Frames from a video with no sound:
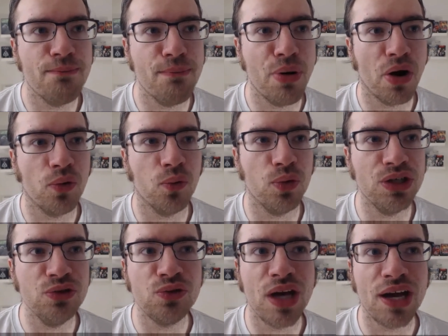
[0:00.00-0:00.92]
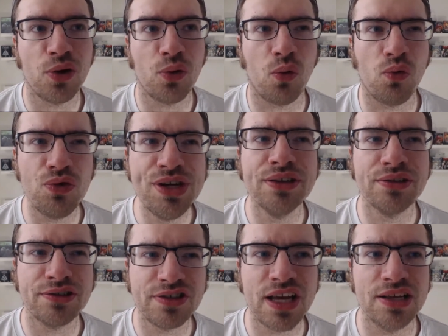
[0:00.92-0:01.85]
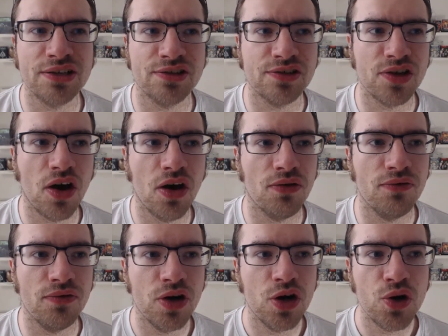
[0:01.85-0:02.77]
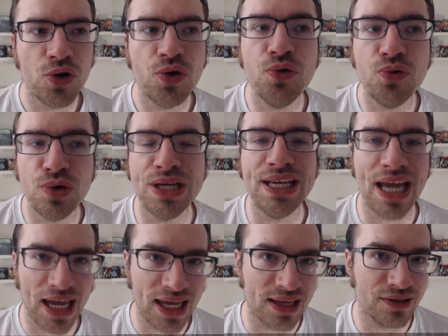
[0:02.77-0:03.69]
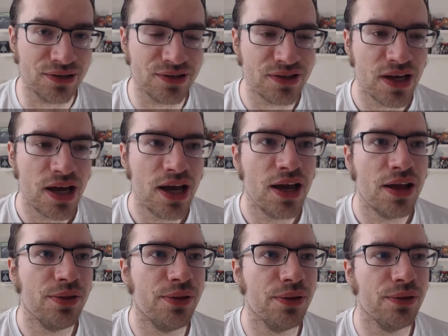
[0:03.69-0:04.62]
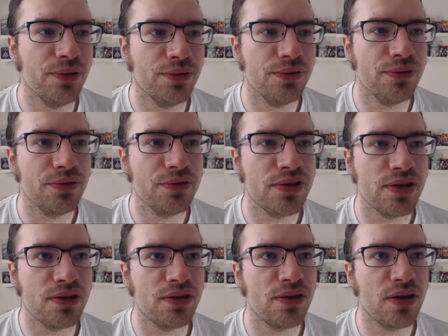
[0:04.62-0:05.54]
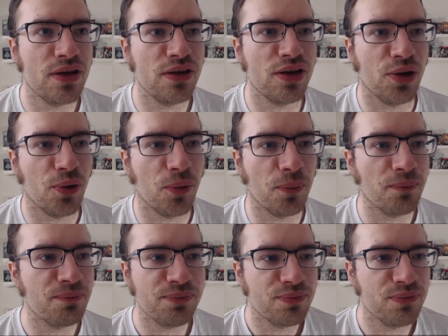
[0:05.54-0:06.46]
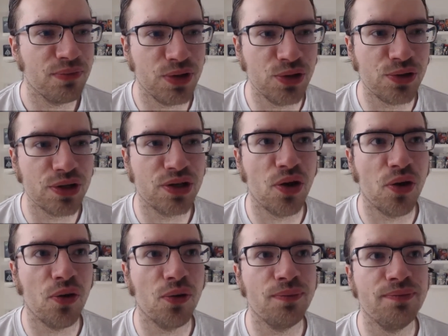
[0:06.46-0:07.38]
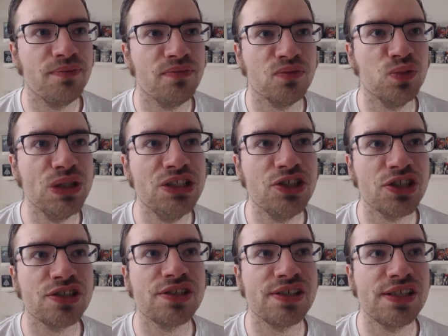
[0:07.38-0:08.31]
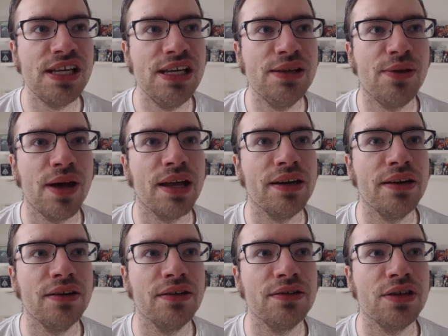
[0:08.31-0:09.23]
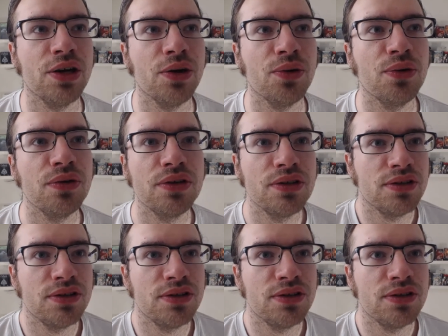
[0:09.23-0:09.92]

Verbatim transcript: but we do get a real sense of who he is. The you know, Yuriko, we just see that, you know,